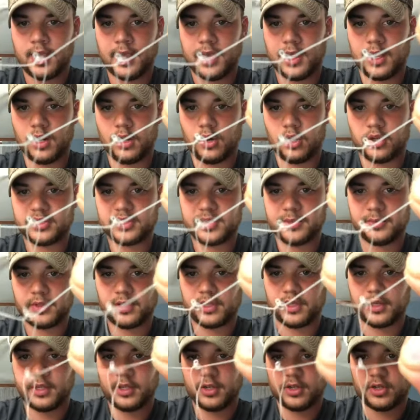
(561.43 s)
And
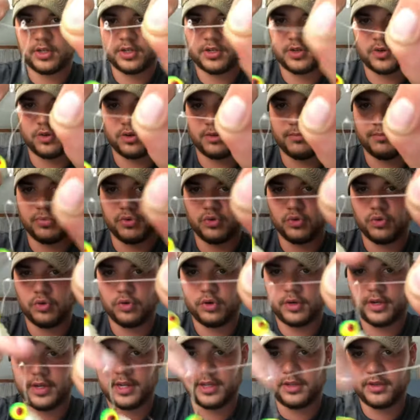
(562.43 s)
ultimately, you're just going to
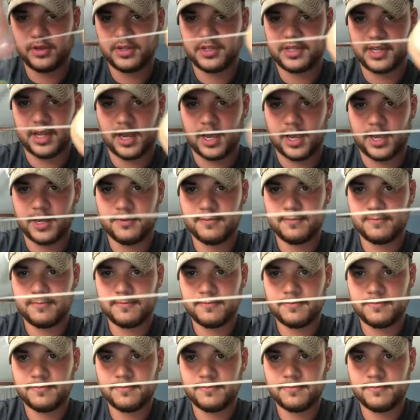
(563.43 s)
pull either side